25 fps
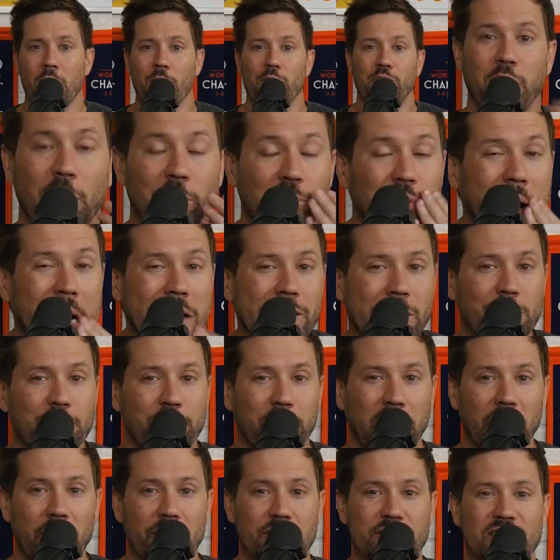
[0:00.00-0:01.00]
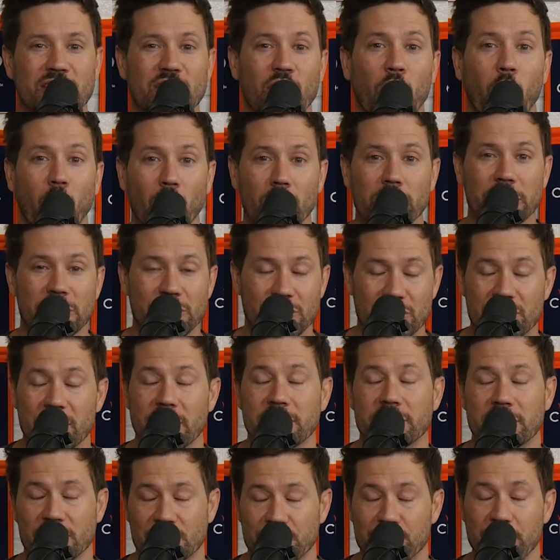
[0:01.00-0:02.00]
But by comparison, holy
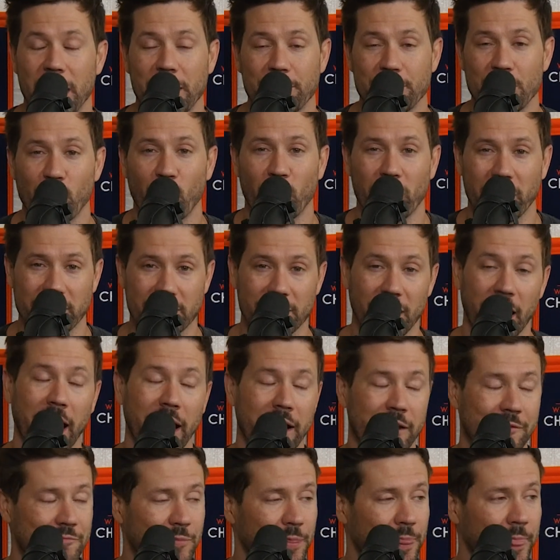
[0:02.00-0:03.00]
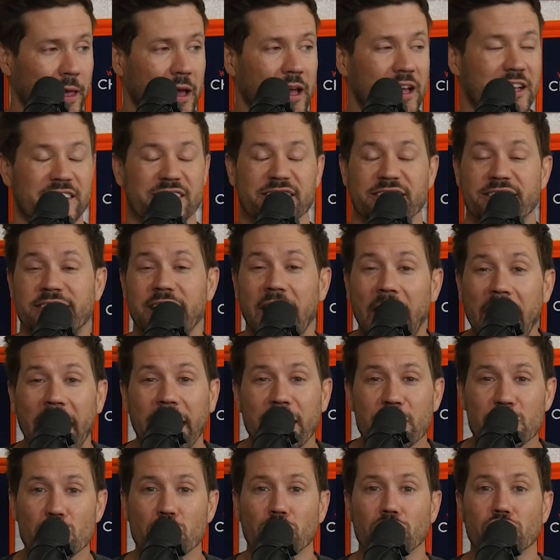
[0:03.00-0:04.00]
shit, this made me want to die.
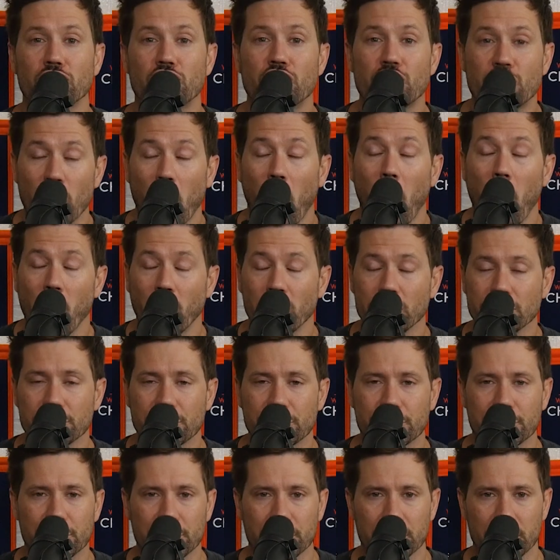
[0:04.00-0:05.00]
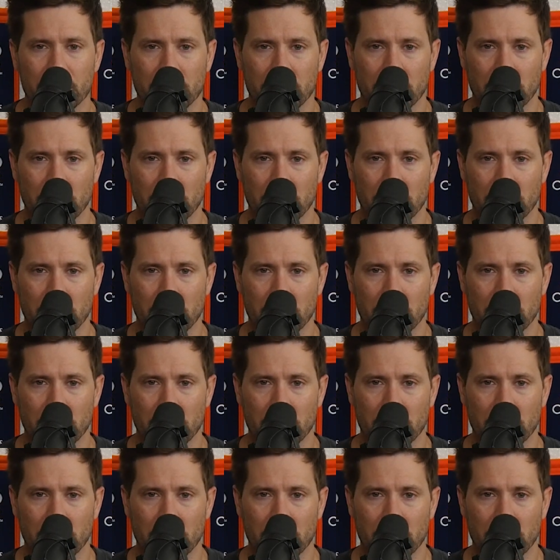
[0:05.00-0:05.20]
Daniel Jones?